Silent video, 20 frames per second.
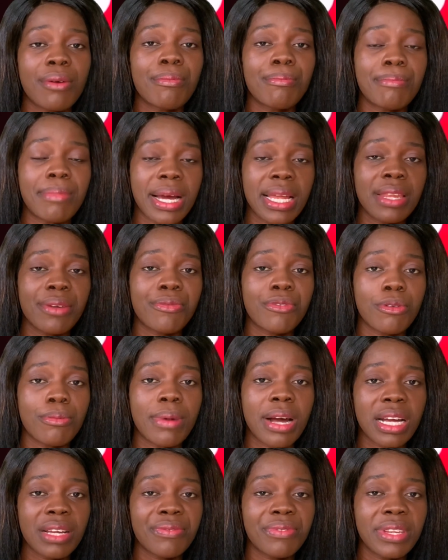money
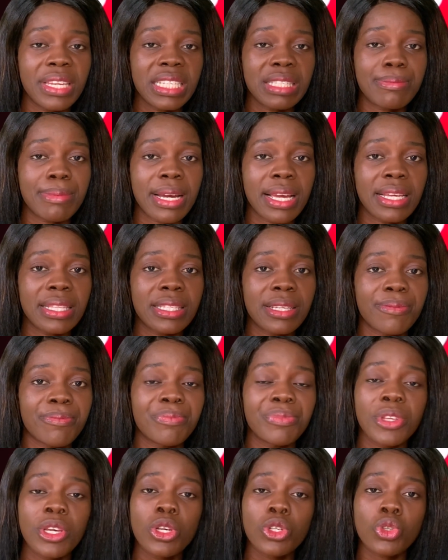from affiliate marketing.
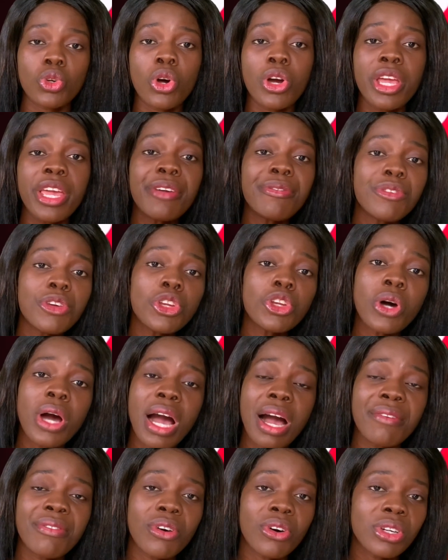So if you
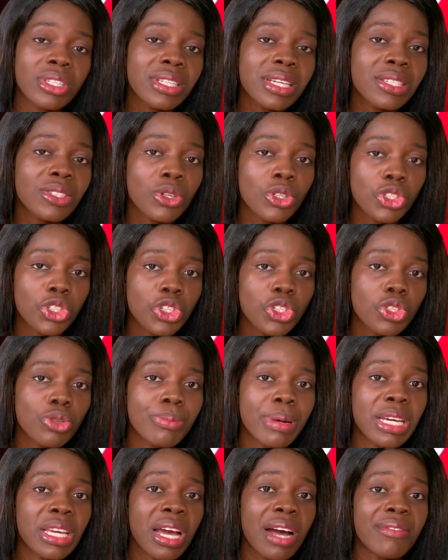don't have audience on
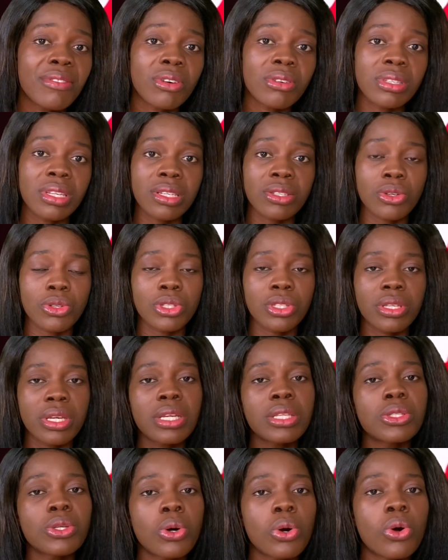YouTube, but you have audience on
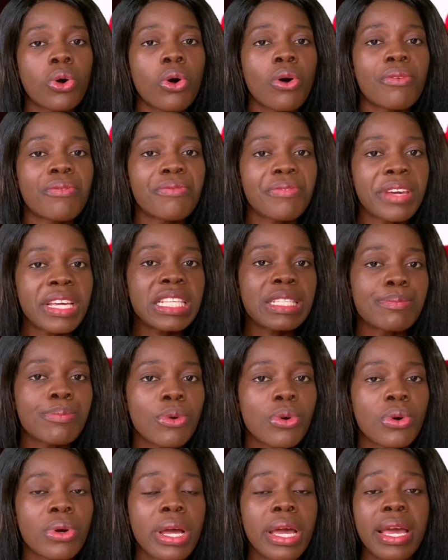TikTok or
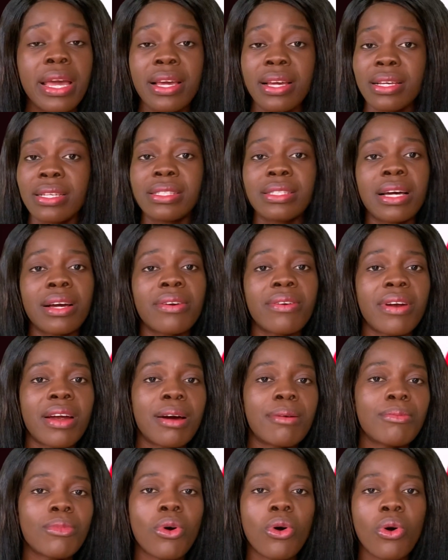Facebook,
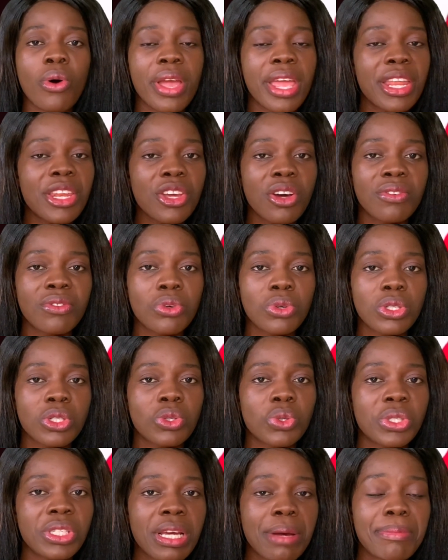Instagram, or any of
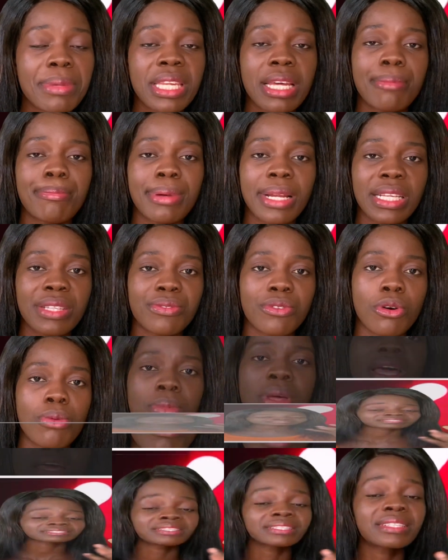those social media
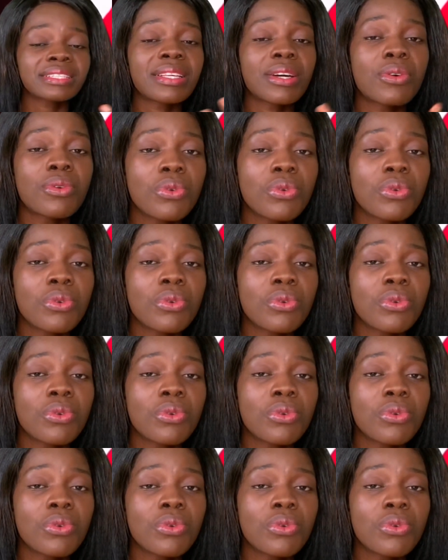platforms, it's a